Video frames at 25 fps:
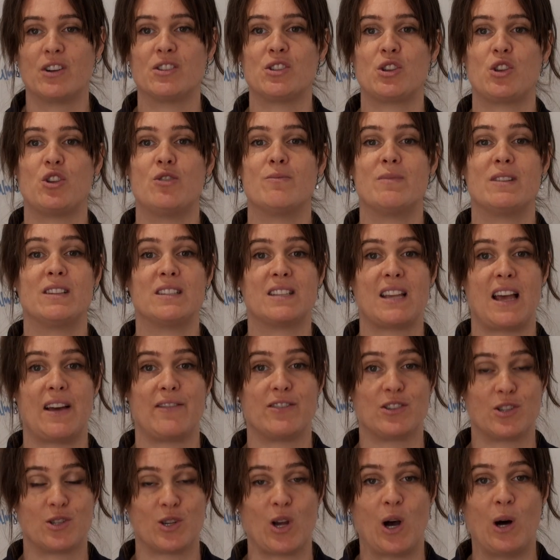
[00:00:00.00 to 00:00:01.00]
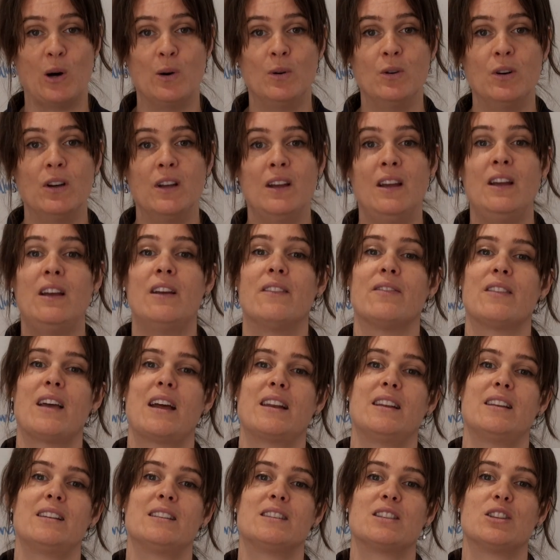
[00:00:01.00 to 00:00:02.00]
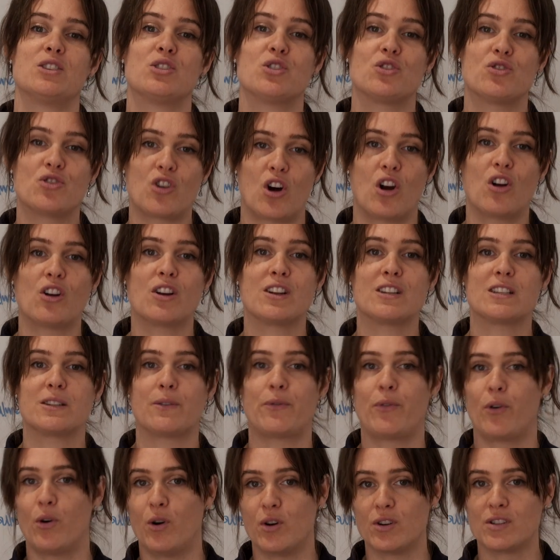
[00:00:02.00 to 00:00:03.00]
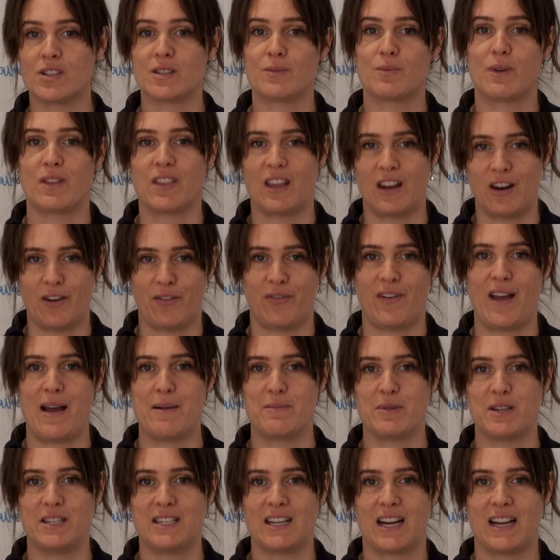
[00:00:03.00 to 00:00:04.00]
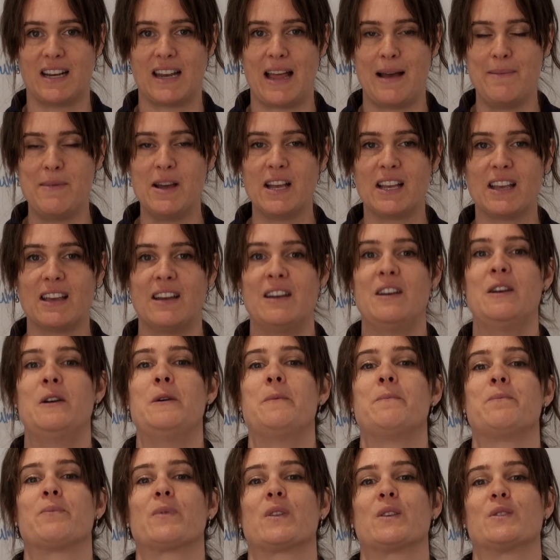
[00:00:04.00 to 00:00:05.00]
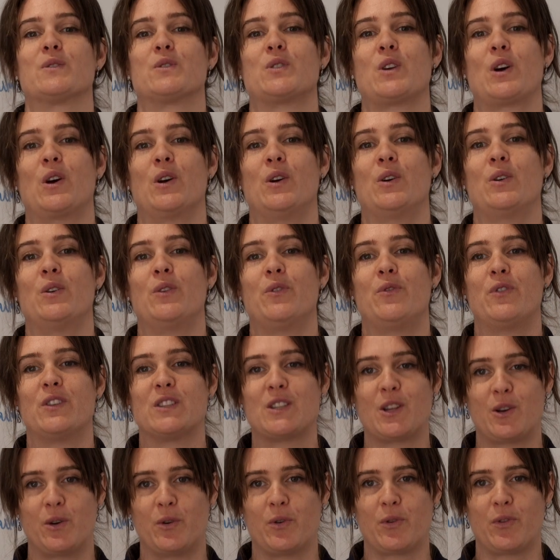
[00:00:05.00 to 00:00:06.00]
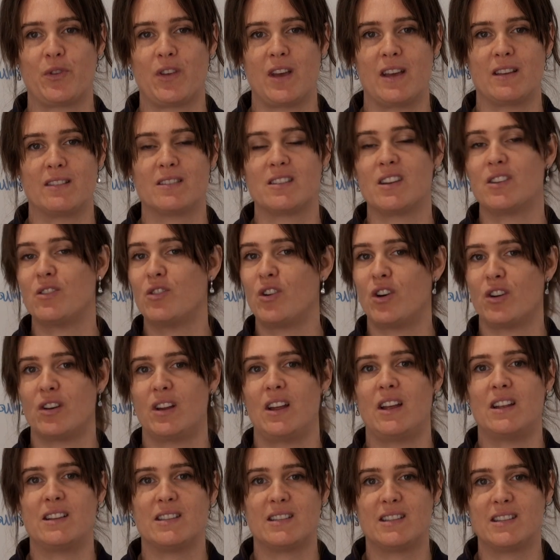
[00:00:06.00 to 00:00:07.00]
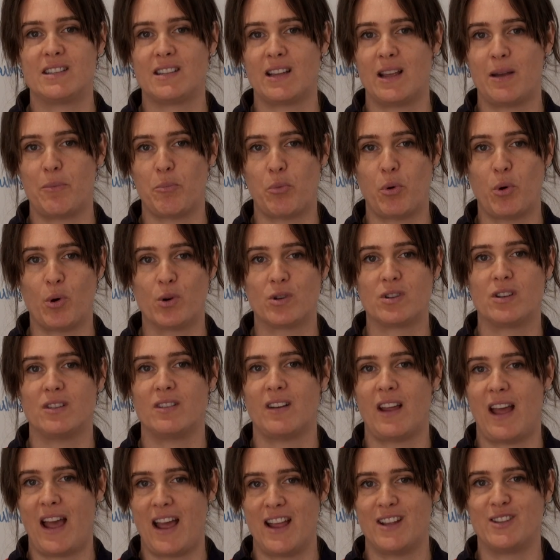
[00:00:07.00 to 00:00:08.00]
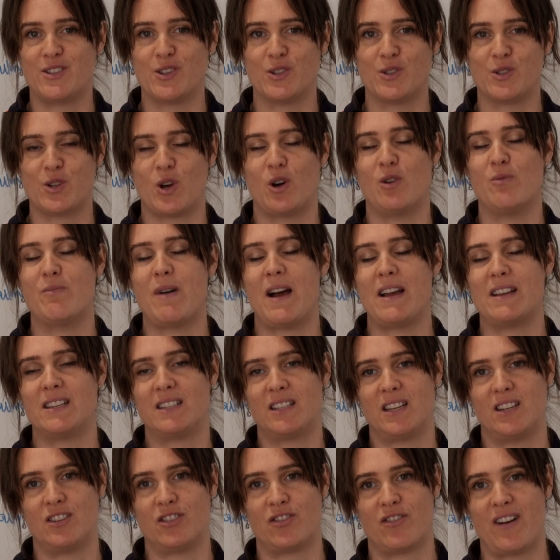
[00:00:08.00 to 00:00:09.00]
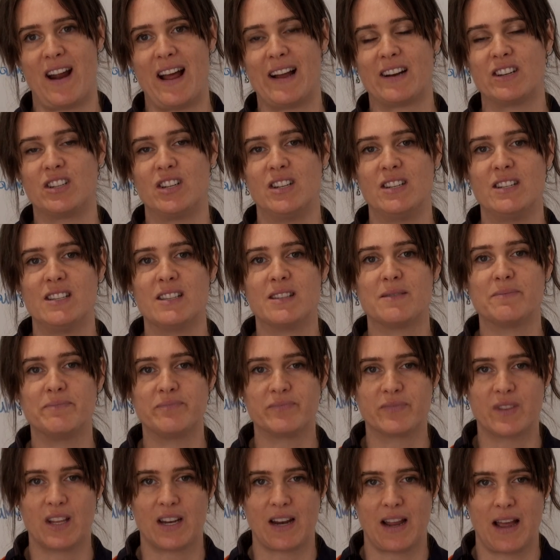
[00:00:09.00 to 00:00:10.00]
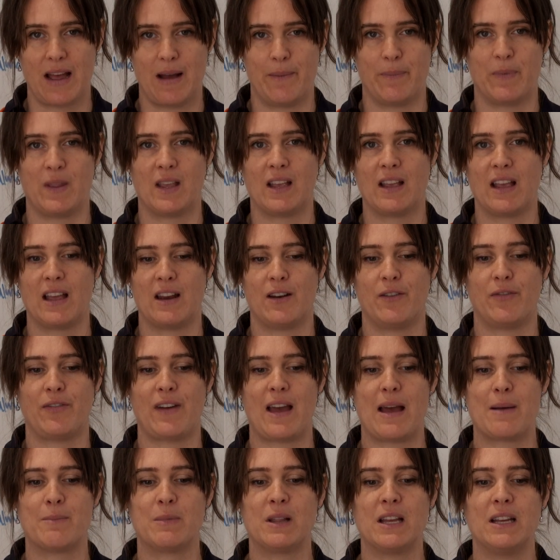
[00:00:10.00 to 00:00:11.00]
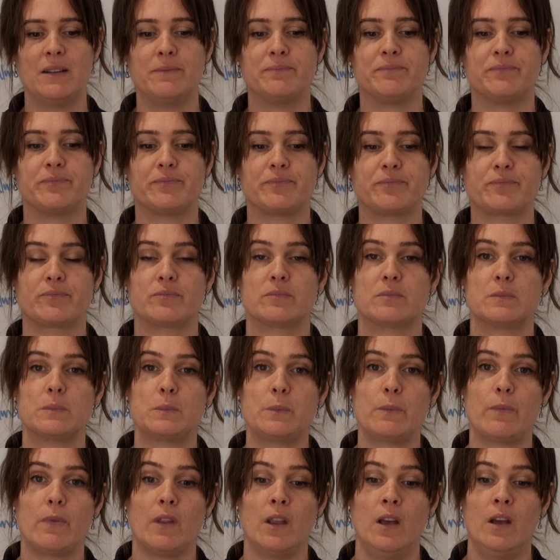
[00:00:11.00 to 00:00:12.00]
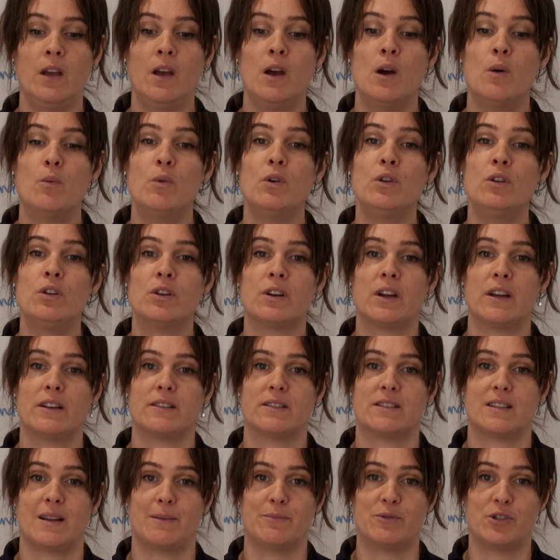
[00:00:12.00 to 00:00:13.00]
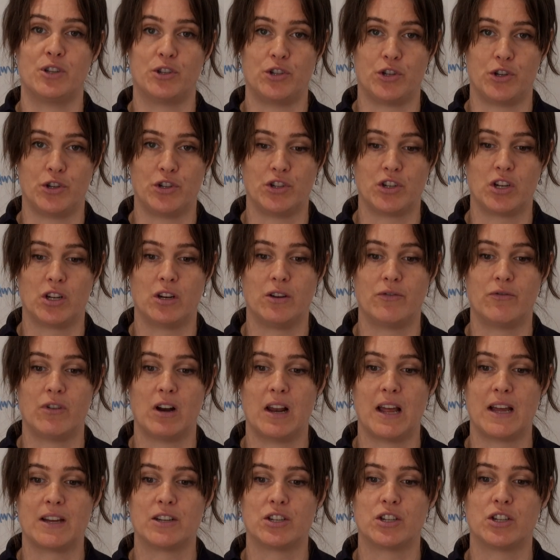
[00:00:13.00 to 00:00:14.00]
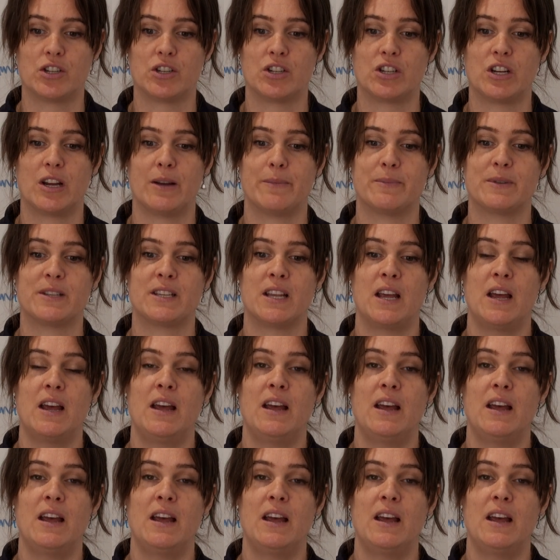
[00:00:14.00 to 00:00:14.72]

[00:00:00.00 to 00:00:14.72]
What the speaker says: humans have a soul, that is the strongest force within a family dynamic. So physical things are not as important as the soul-based interactions that are happening in a family. We'll look at substitution in relationships.